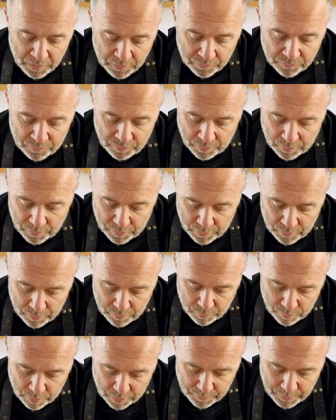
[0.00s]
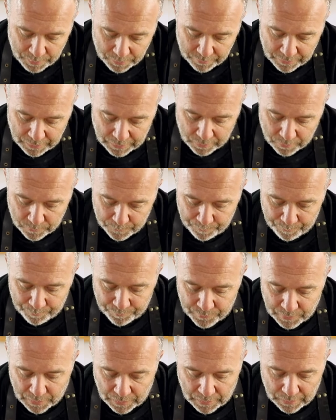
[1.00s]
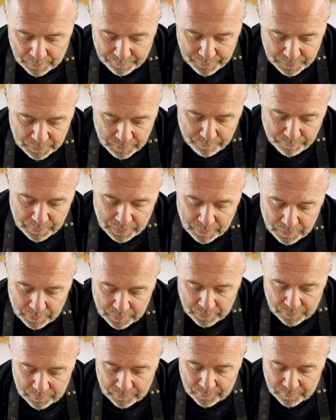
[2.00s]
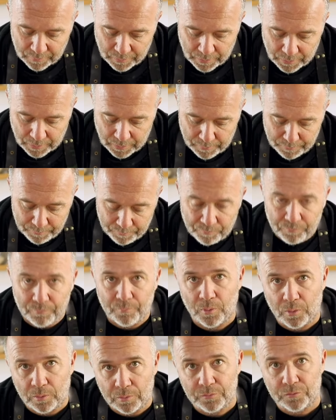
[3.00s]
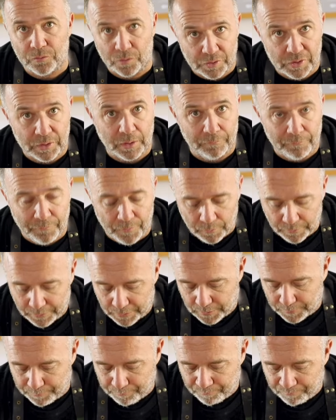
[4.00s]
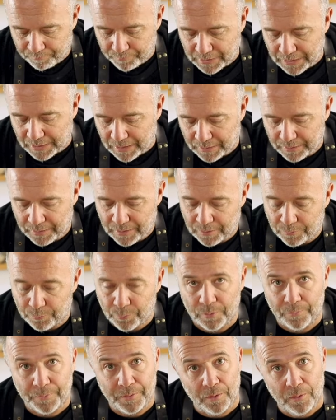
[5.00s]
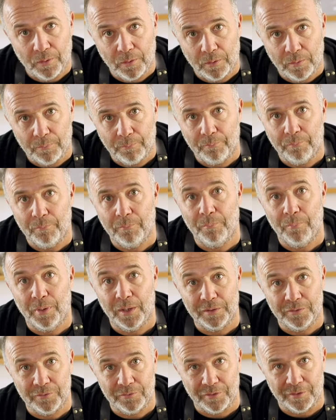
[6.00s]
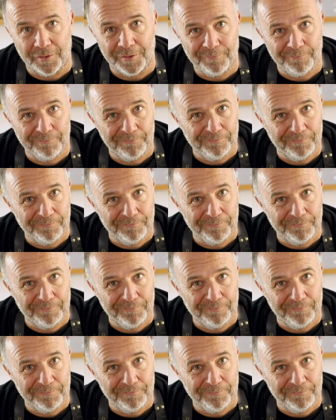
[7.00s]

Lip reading: So what about now? I'll be making some more stretching and folding, and that will be all by today.